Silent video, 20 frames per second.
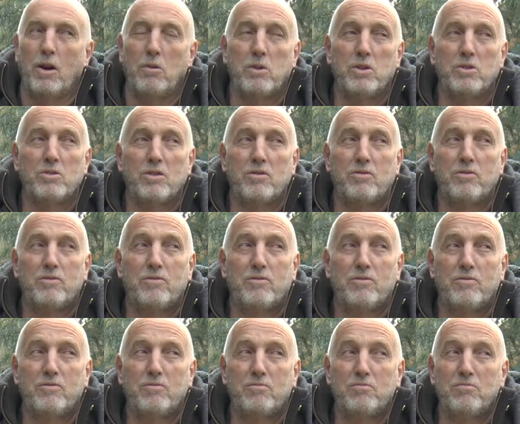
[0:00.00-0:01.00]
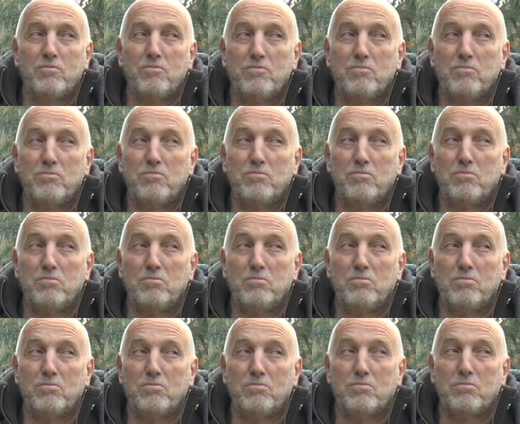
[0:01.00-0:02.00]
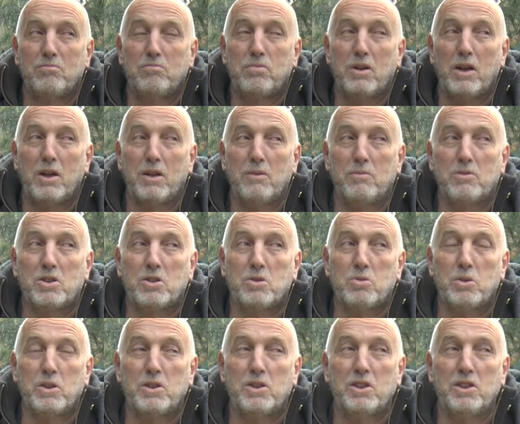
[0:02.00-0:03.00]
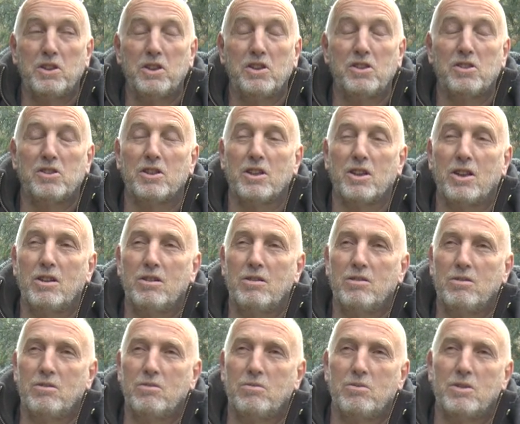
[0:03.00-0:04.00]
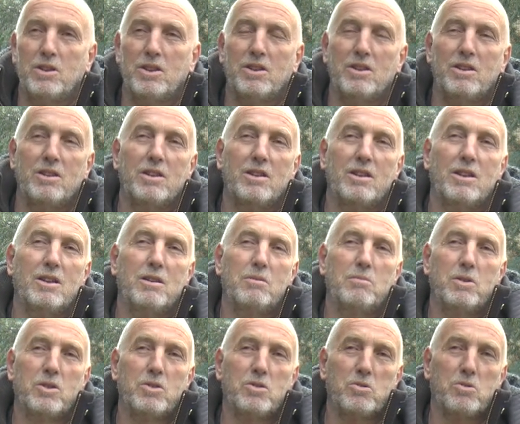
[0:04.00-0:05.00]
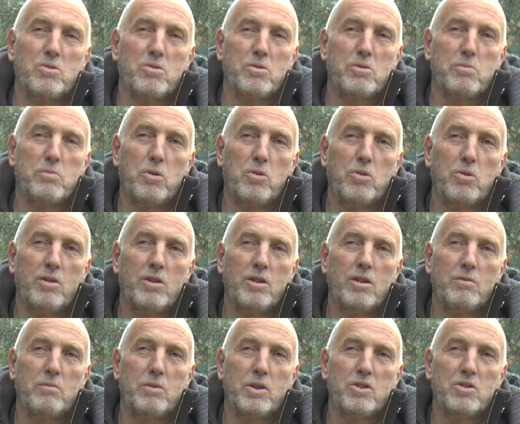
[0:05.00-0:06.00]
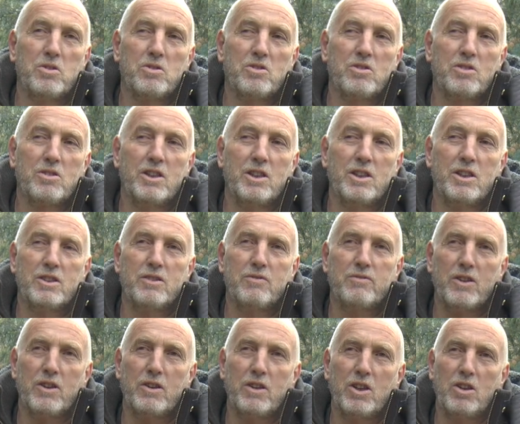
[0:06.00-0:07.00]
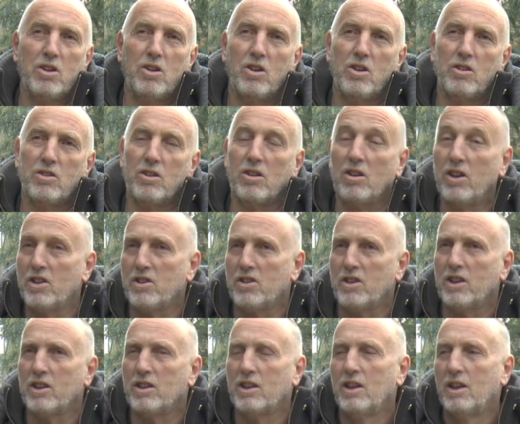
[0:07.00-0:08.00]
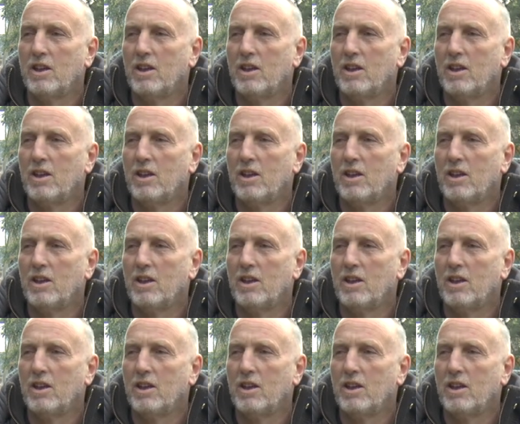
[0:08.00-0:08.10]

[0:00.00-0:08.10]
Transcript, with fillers: I went off perhaps 20 years ago when uh, my daughter was born because it's very hard, I think,